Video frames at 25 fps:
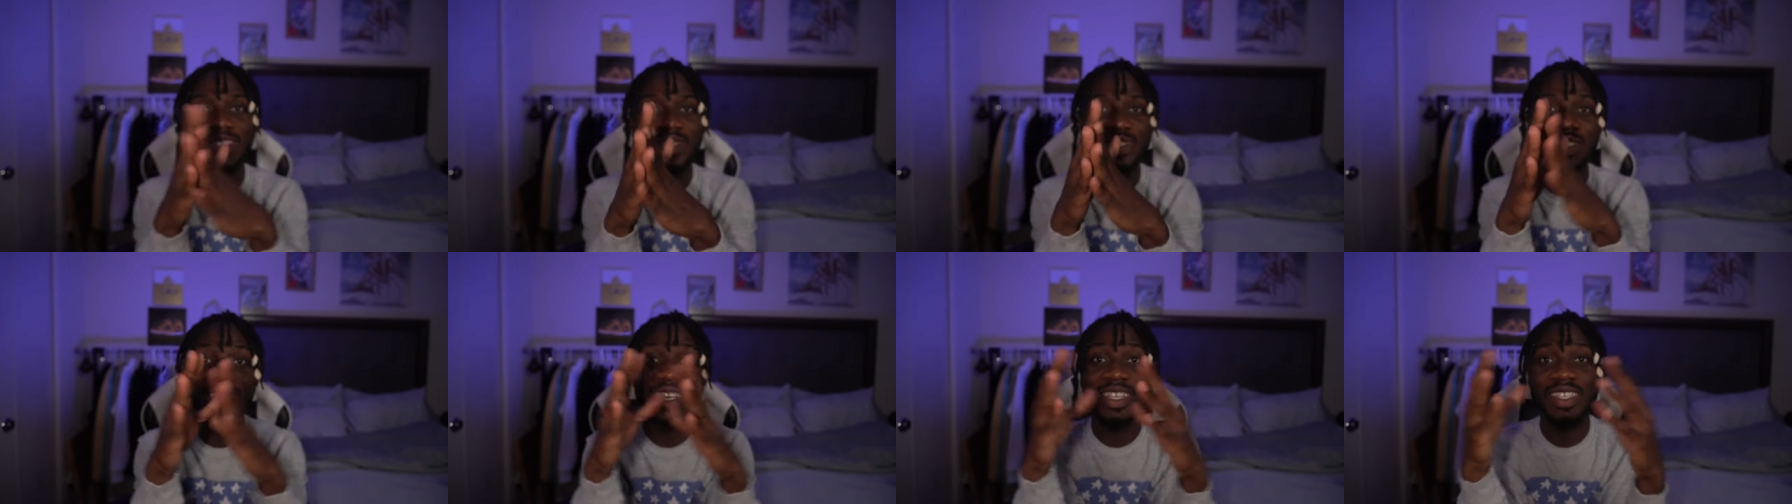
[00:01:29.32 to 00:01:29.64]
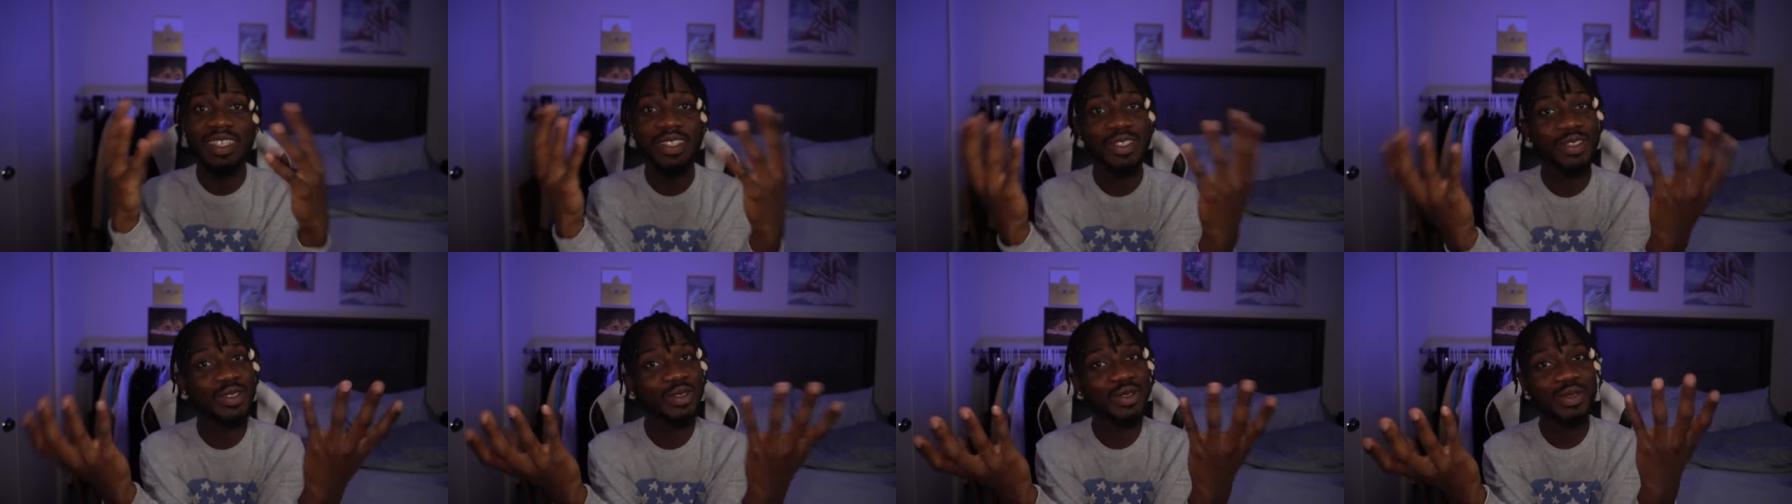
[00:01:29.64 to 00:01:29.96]
so I
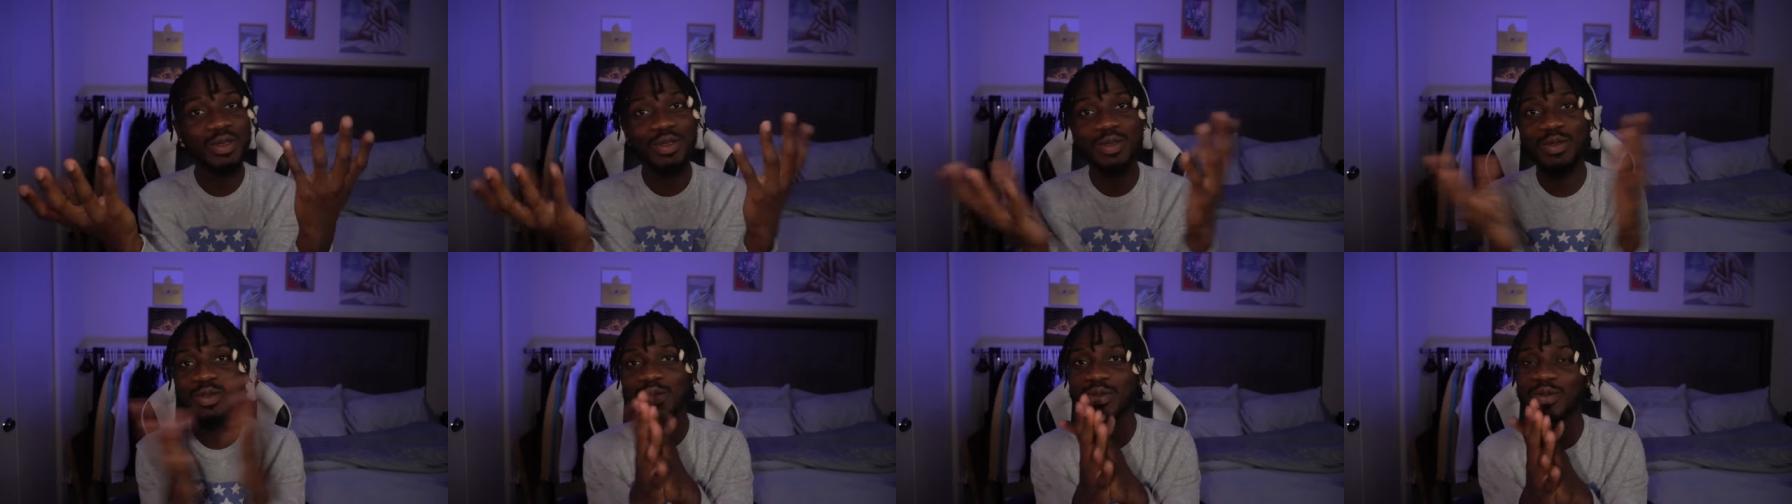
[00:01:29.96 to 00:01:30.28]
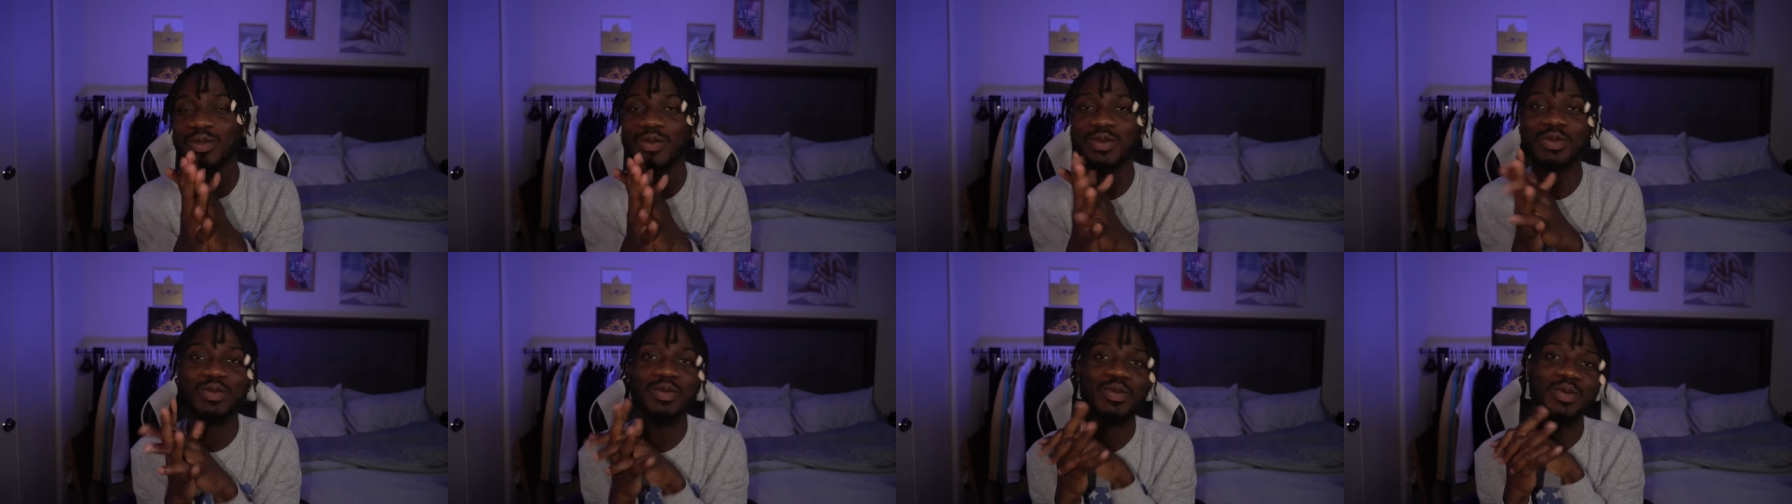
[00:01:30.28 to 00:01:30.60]
can do
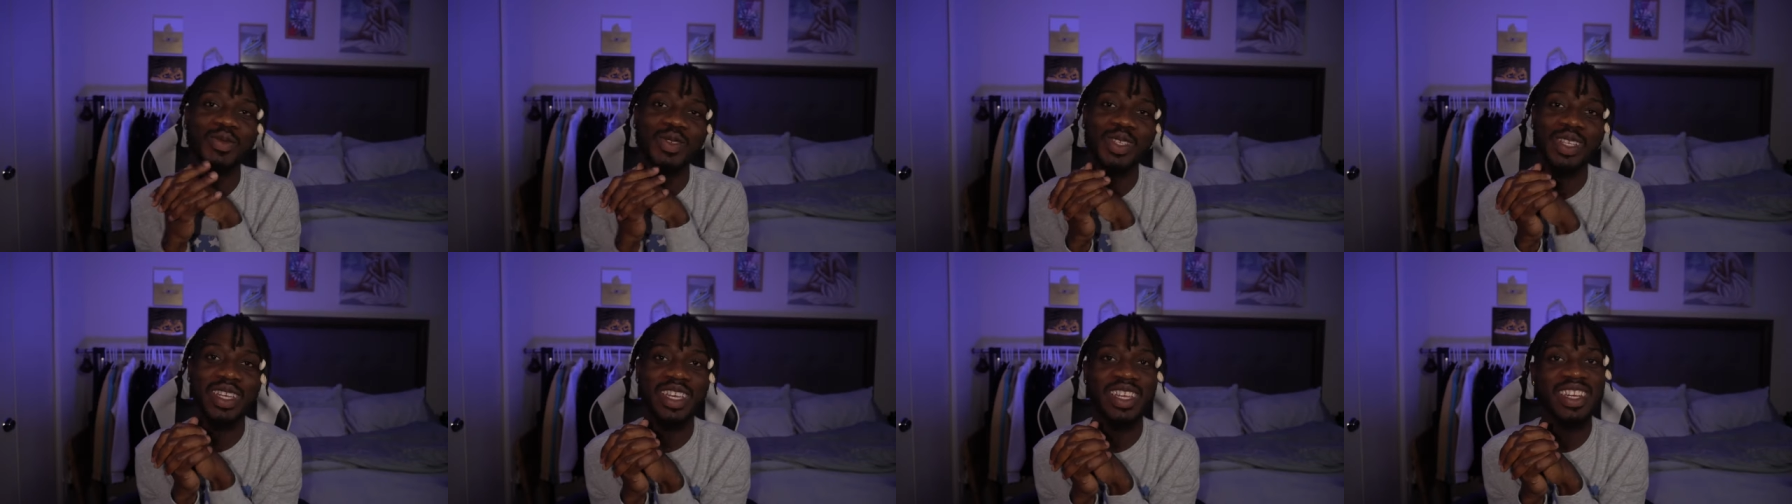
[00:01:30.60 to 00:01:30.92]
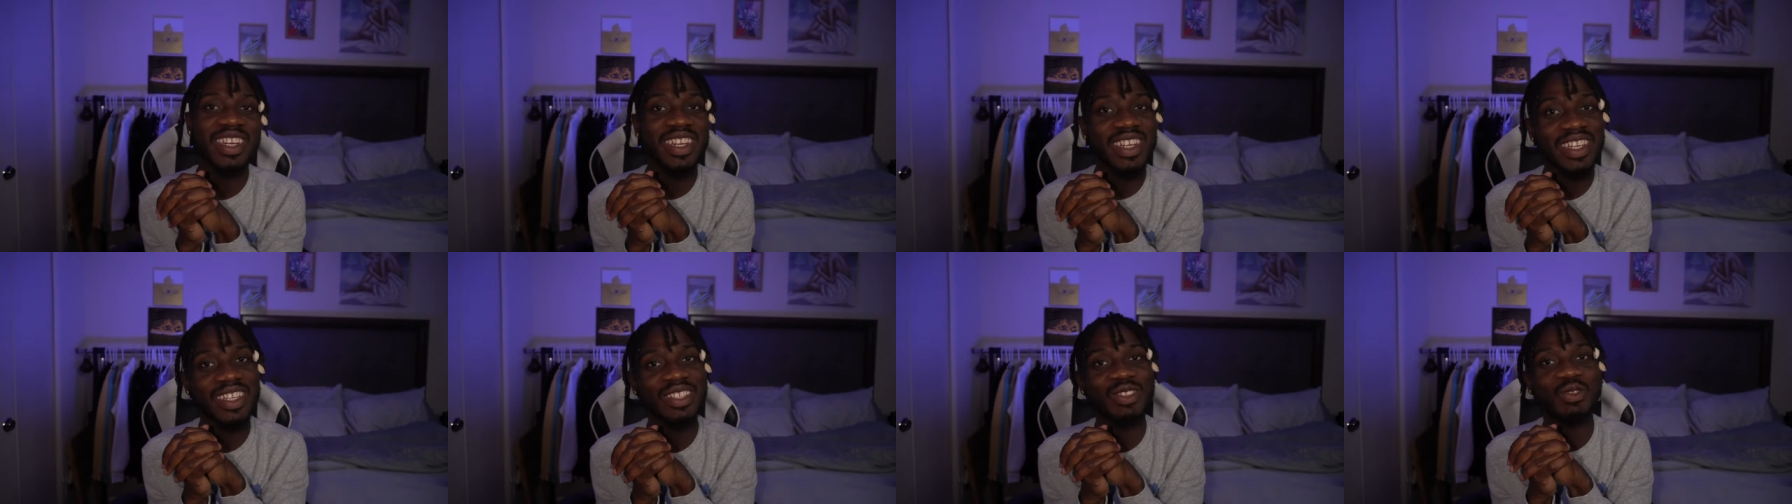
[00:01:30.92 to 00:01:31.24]
a
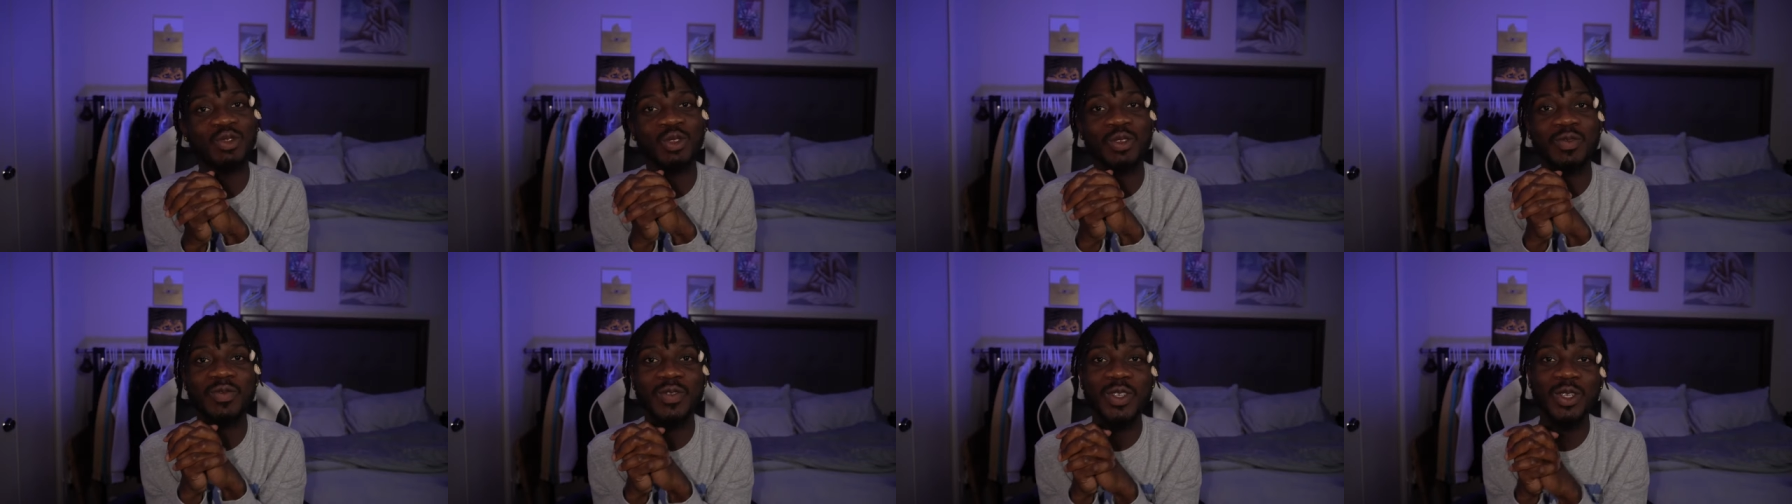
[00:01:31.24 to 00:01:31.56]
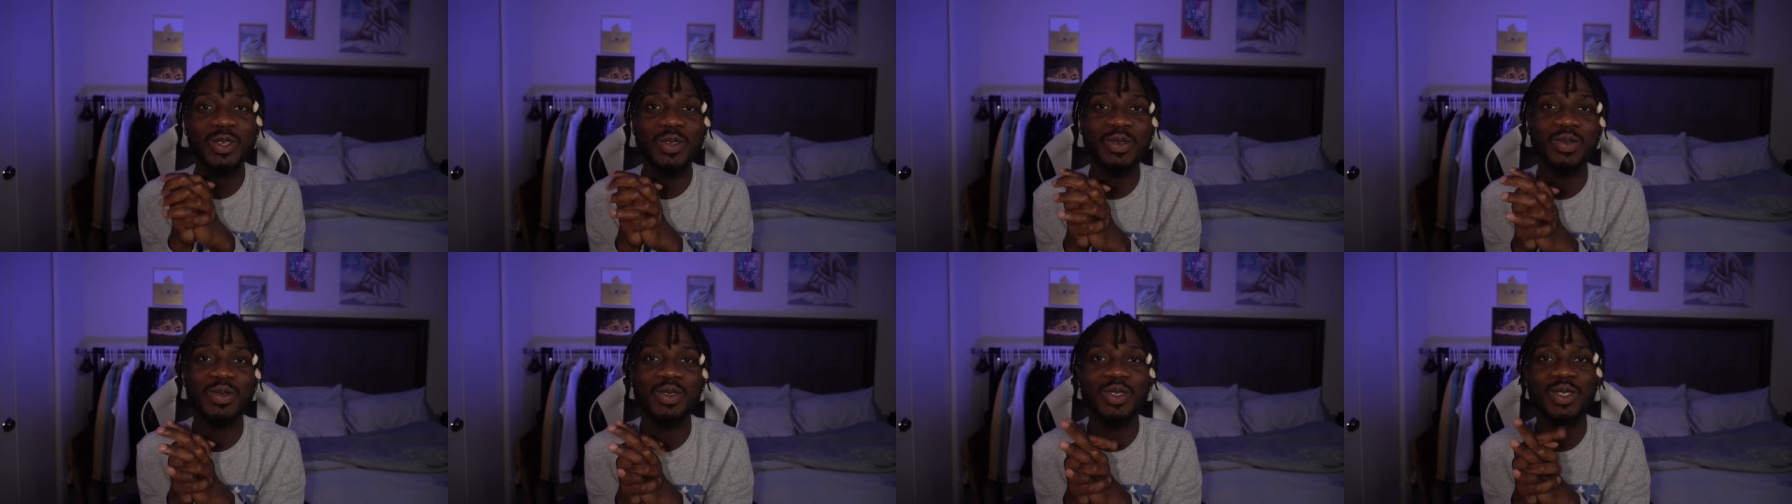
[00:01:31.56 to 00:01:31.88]
neat review.